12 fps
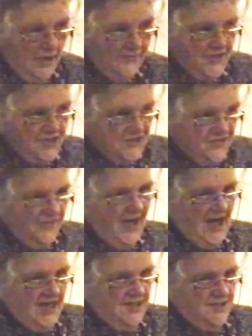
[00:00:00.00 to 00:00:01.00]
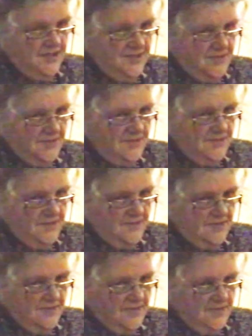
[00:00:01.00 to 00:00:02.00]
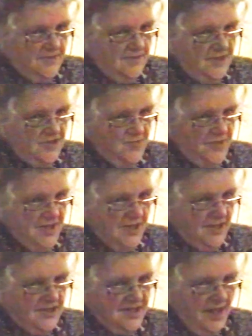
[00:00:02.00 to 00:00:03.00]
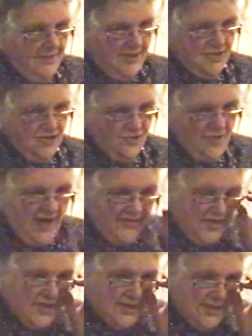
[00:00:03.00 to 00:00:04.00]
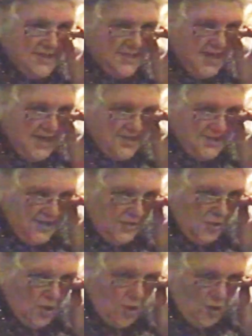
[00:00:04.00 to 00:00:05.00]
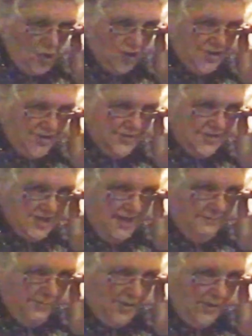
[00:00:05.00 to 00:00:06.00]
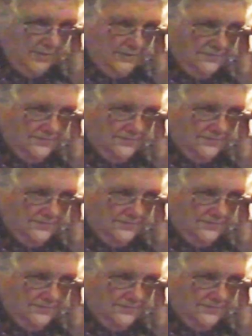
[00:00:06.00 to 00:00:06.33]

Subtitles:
And this fight is being examined by the ecclesiastical court in the temple.